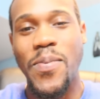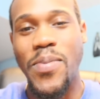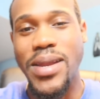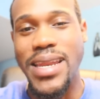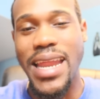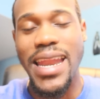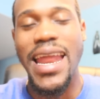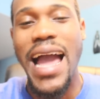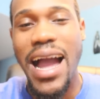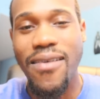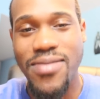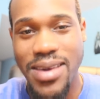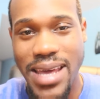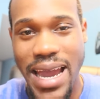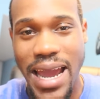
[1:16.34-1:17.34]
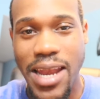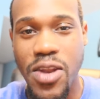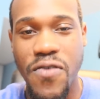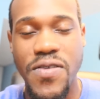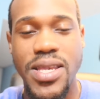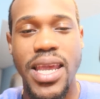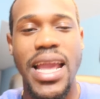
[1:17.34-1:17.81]
But then after that,
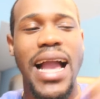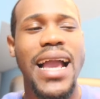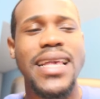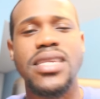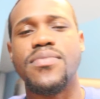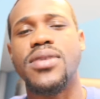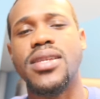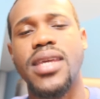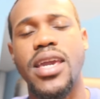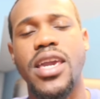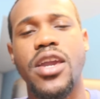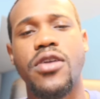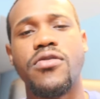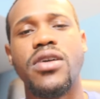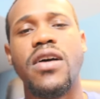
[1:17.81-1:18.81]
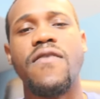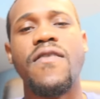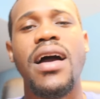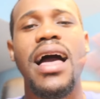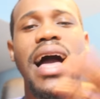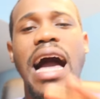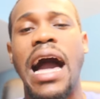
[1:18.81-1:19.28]
Luffy's like, I got something to take care
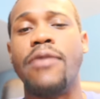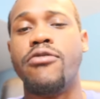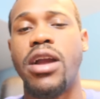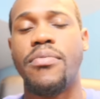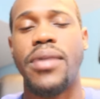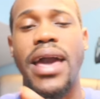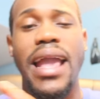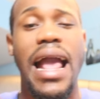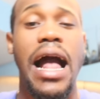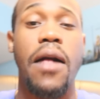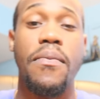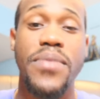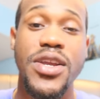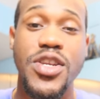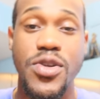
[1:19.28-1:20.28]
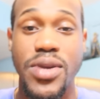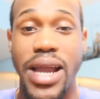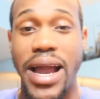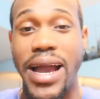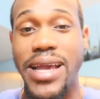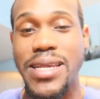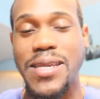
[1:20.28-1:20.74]
of. I'll be right back. I'll meet you
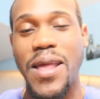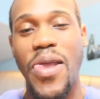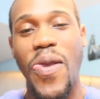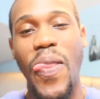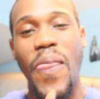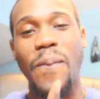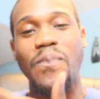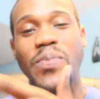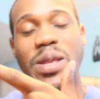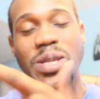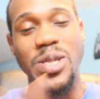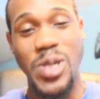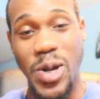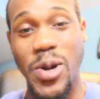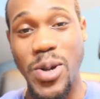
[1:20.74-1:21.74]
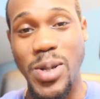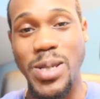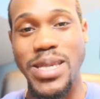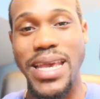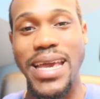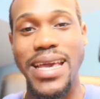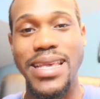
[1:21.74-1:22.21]
guys. Then Zoro
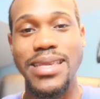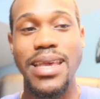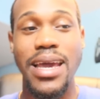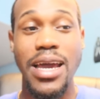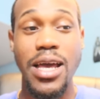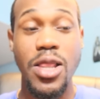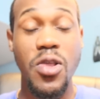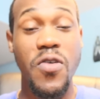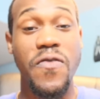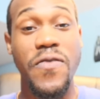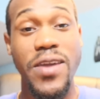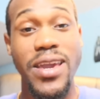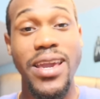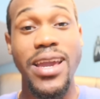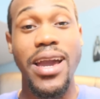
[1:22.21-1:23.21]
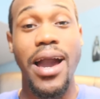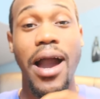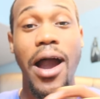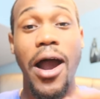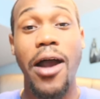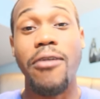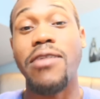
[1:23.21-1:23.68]
says, Luffy,
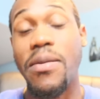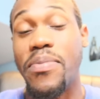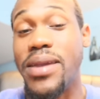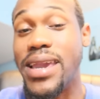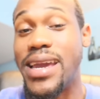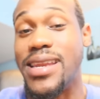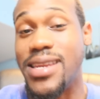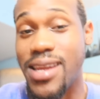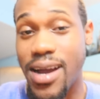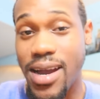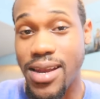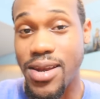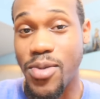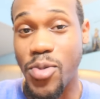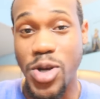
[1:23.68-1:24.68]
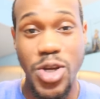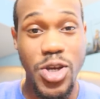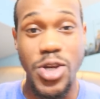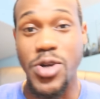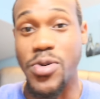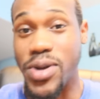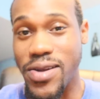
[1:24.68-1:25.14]
hurry up and get done what
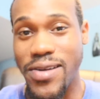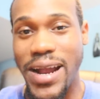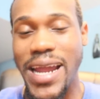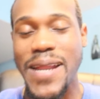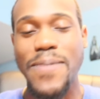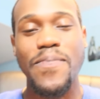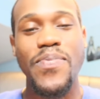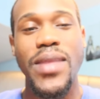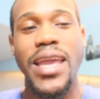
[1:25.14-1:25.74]
you're doing, right?